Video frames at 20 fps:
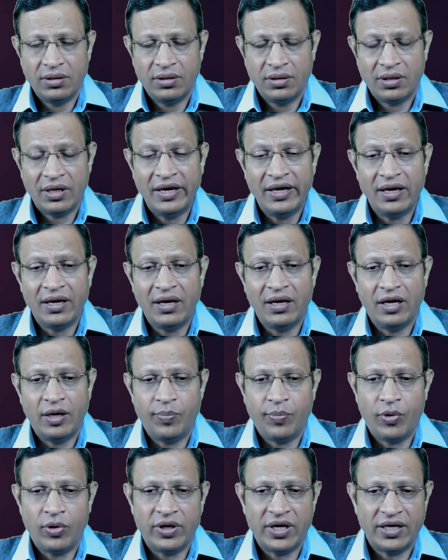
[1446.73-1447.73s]
clearly
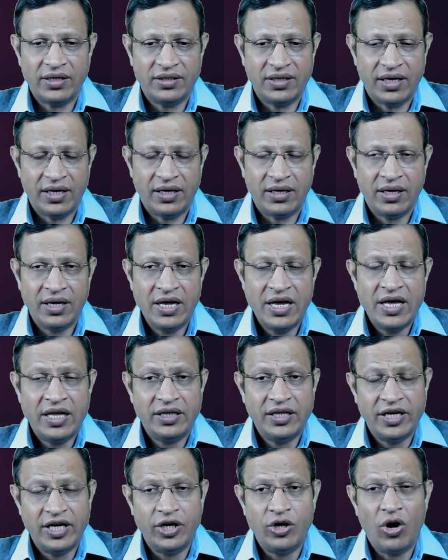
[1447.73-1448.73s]
reported that
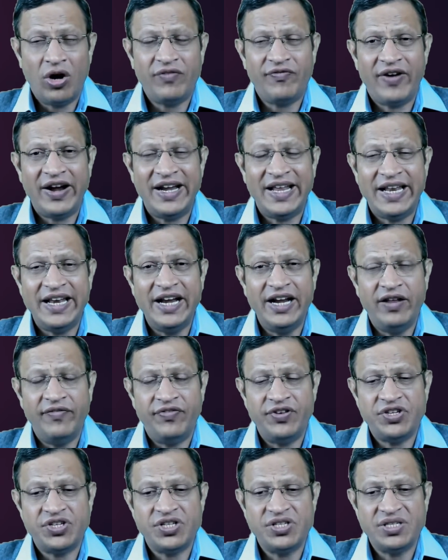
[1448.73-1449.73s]
they did not find any
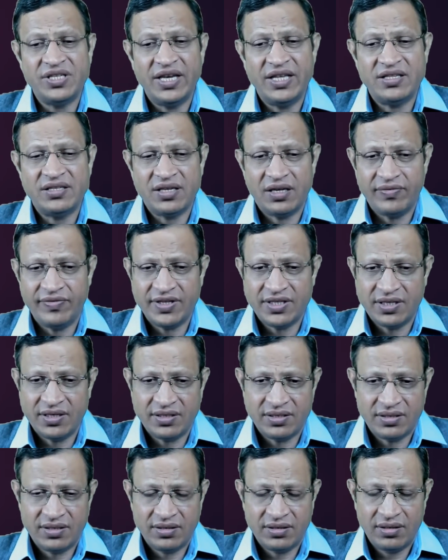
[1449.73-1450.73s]
deficiency in
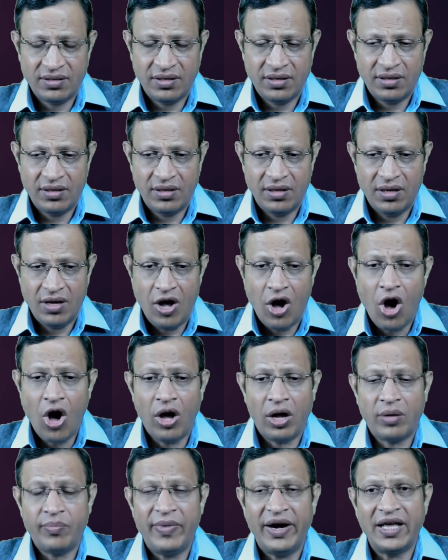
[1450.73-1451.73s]
services
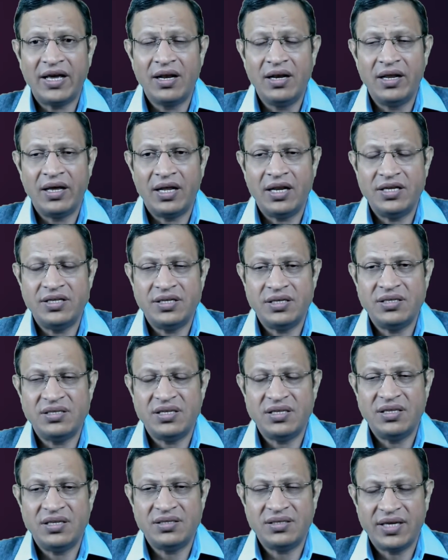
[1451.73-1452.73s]
or medical negligence
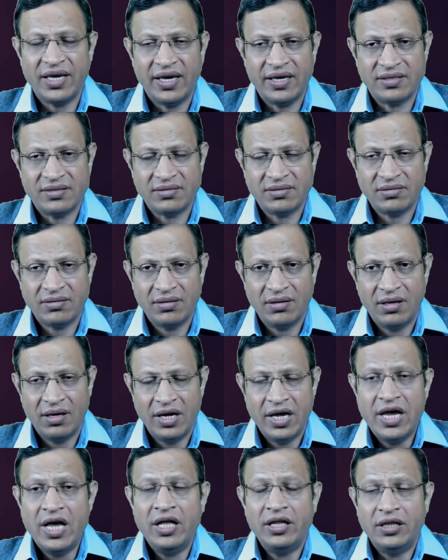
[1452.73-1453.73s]
in this case.
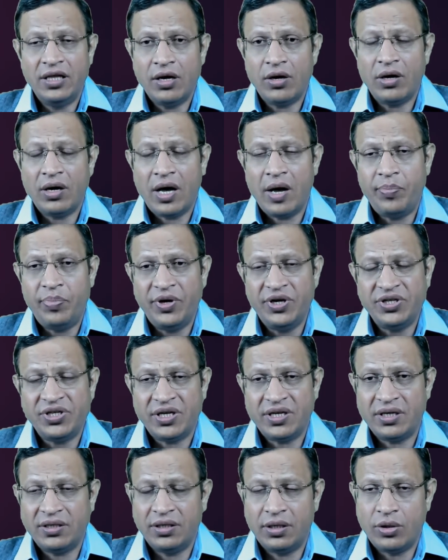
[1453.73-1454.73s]
They
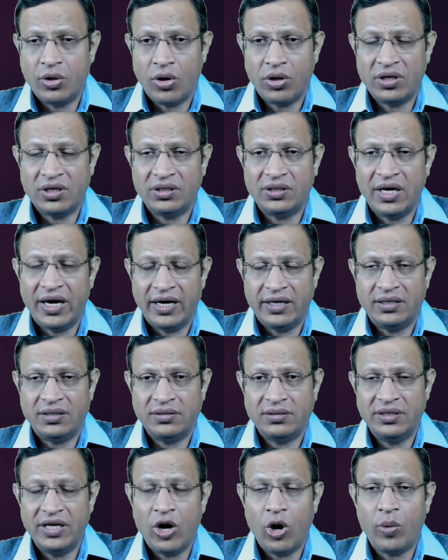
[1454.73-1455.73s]
appreciated the doctor that
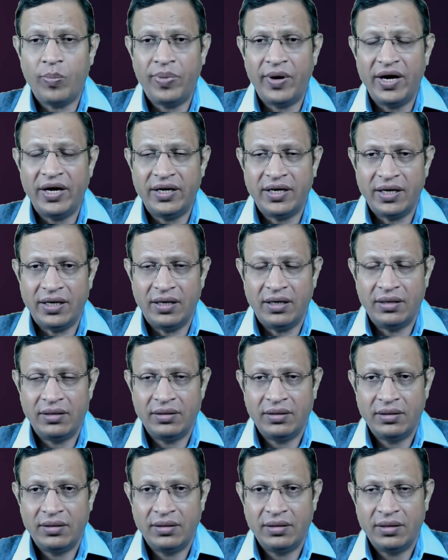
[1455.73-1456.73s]
they operated
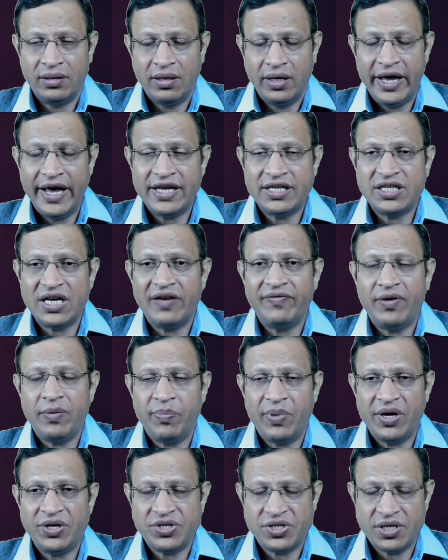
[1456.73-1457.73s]
a HIV
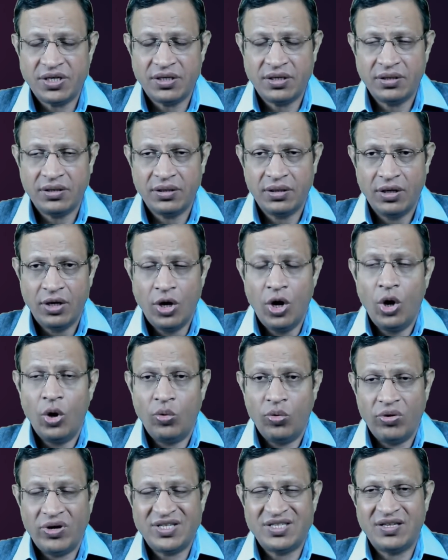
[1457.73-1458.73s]
patient who
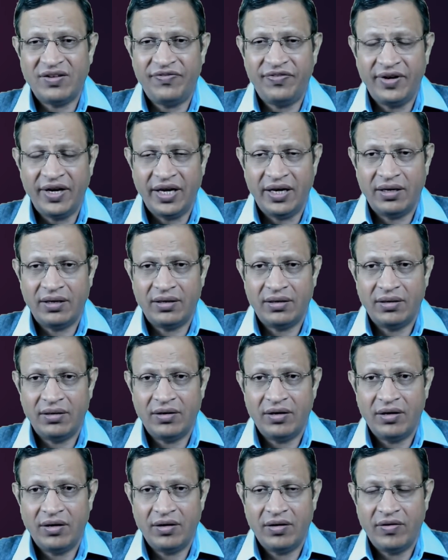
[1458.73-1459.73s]
was suffering
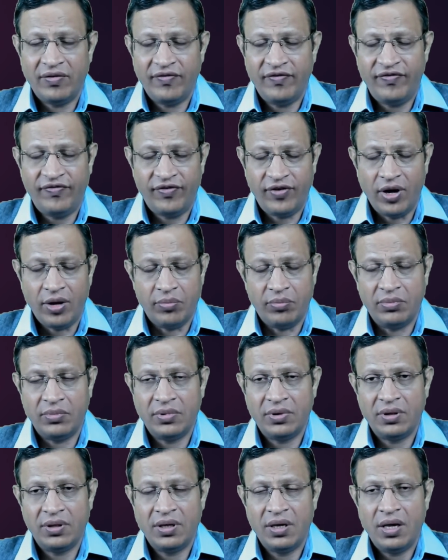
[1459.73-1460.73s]
from
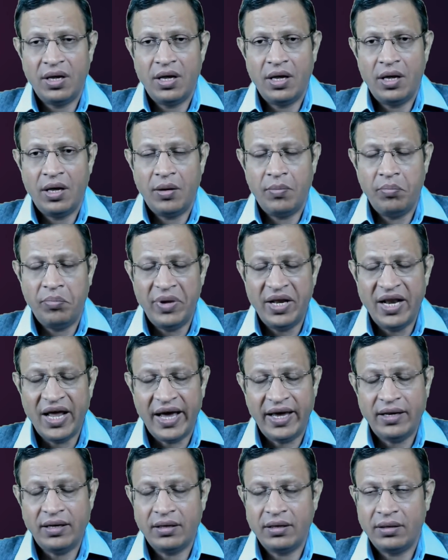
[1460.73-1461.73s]

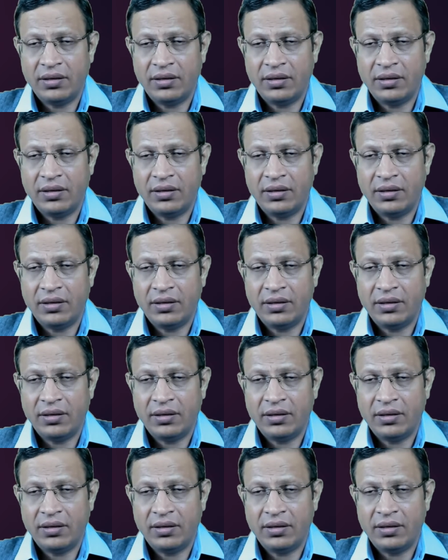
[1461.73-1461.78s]
benign